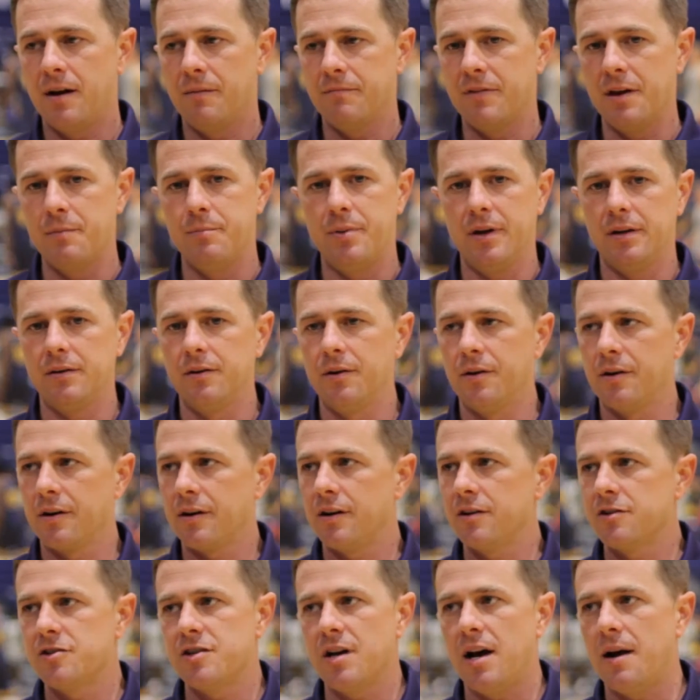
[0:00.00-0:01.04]
They've been doing a
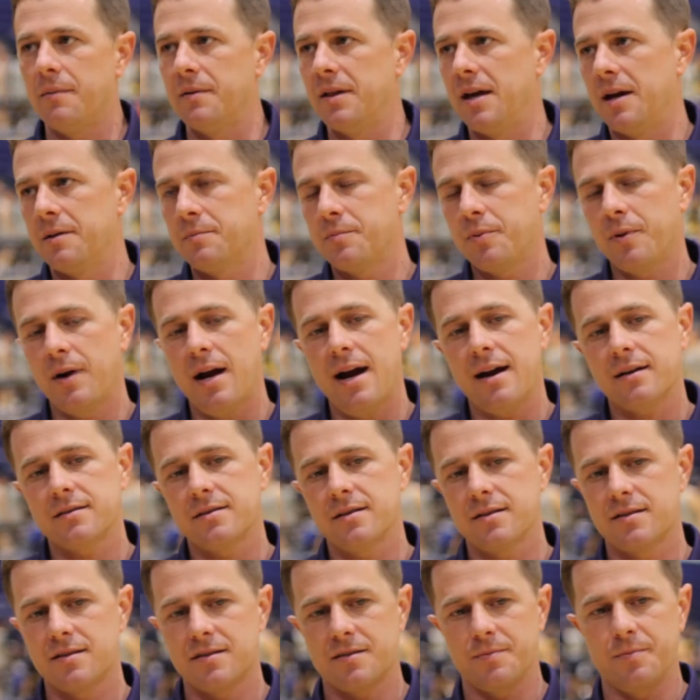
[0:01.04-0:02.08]
good job of that in
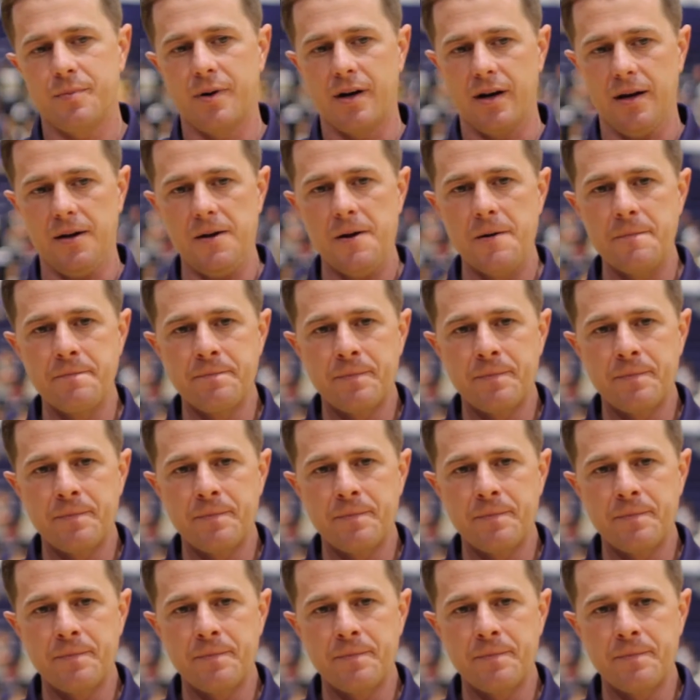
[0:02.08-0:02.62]
practice, but